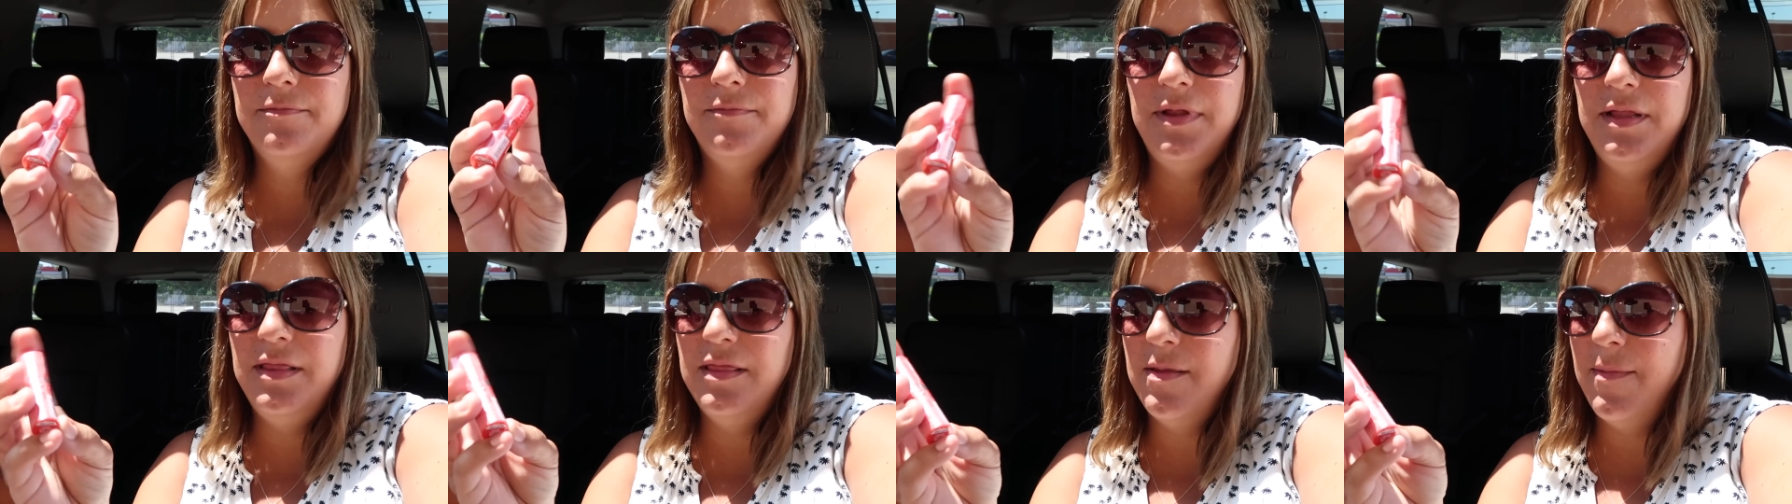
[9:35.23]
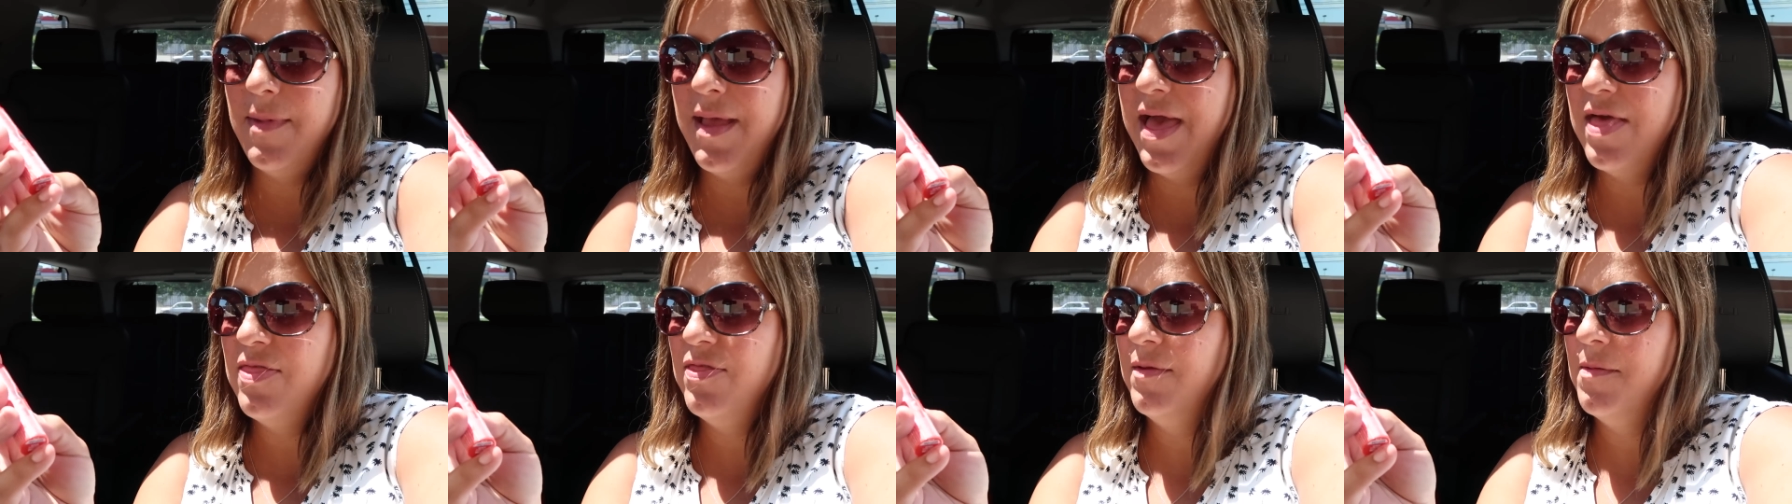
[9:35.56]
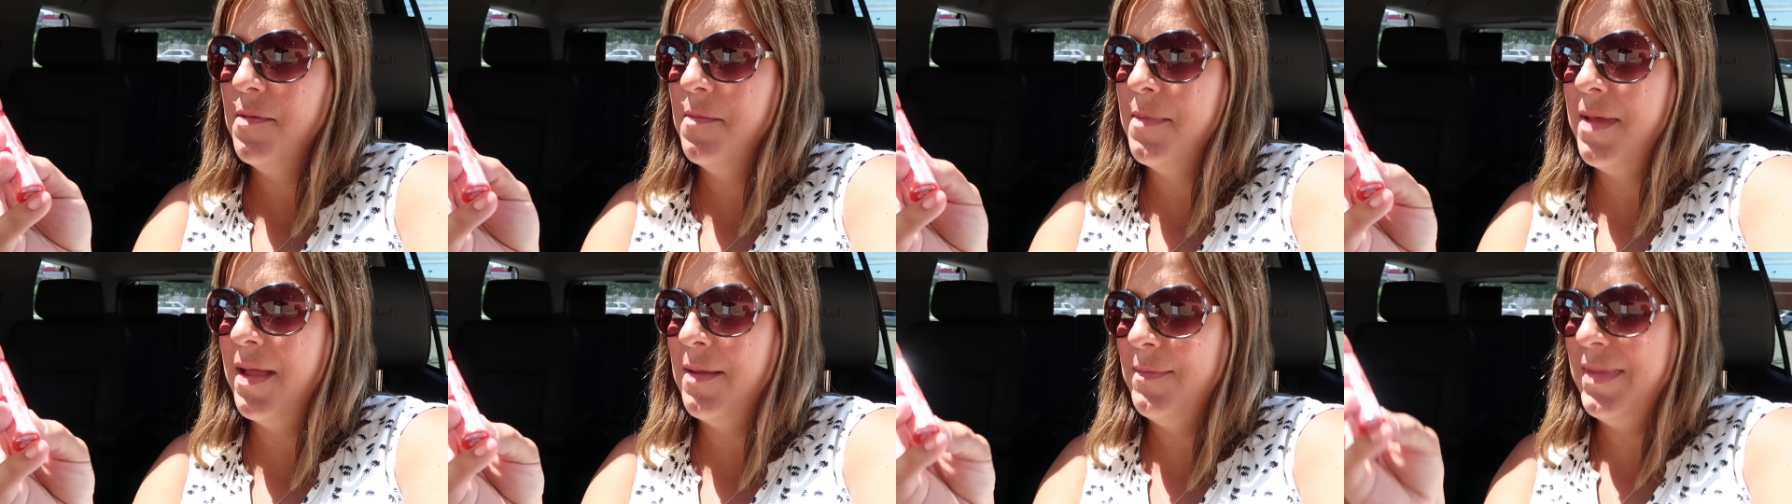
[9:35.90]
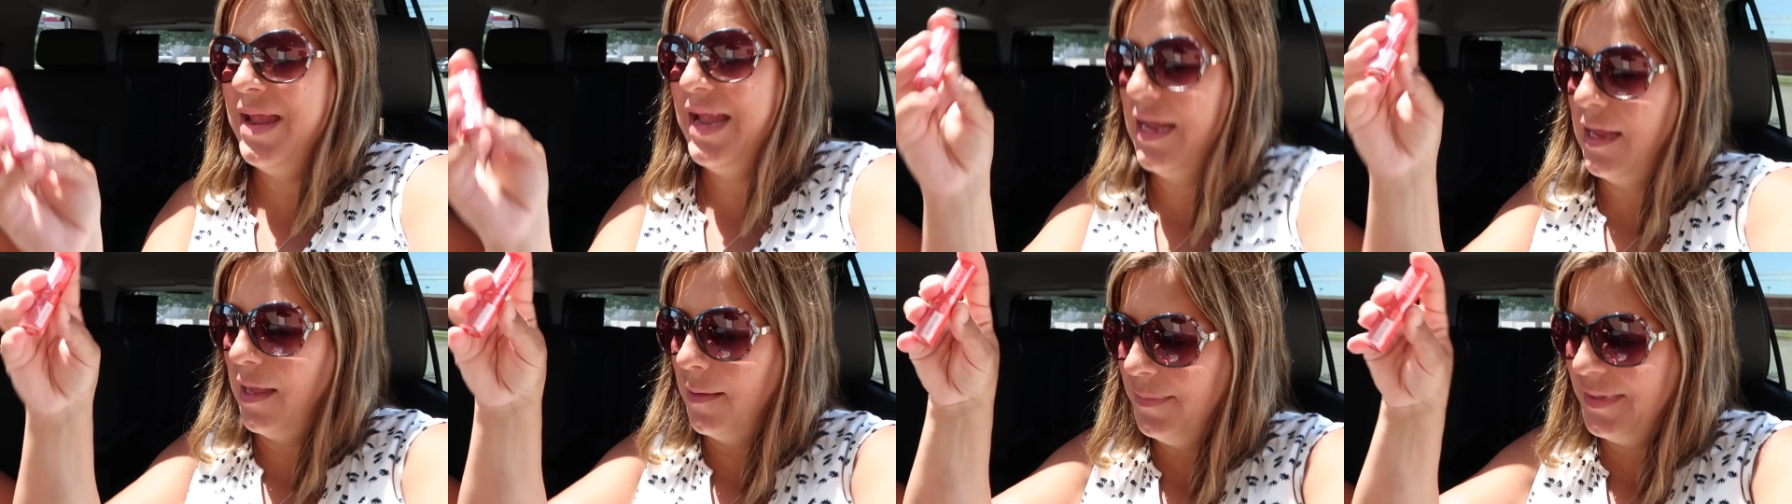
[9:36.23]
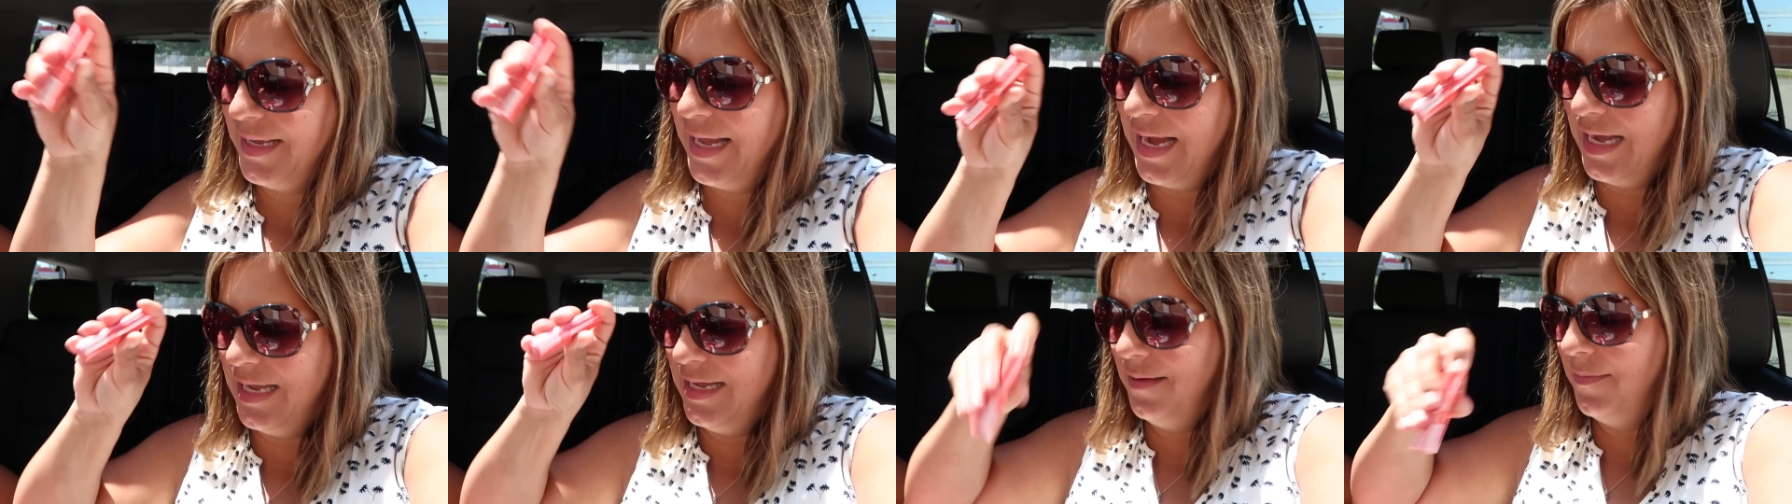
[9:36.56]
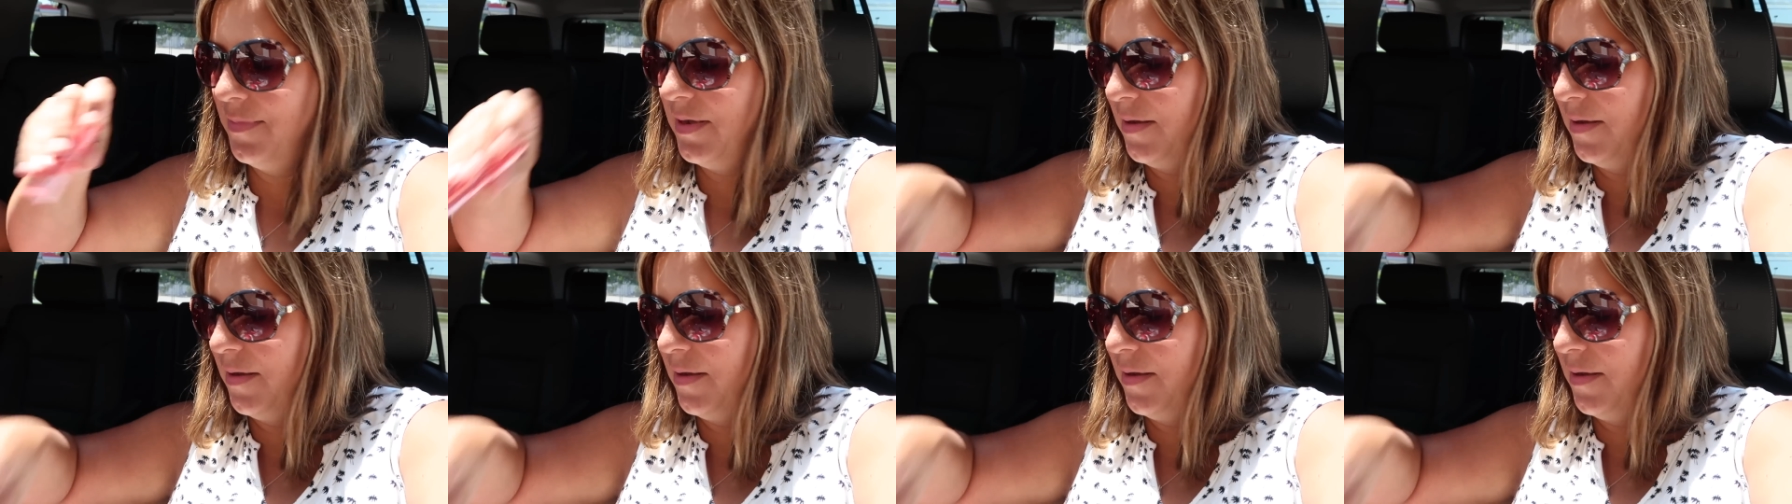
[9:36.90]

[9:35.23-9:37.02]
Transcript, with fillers: in the bathroom, my makeup caddy,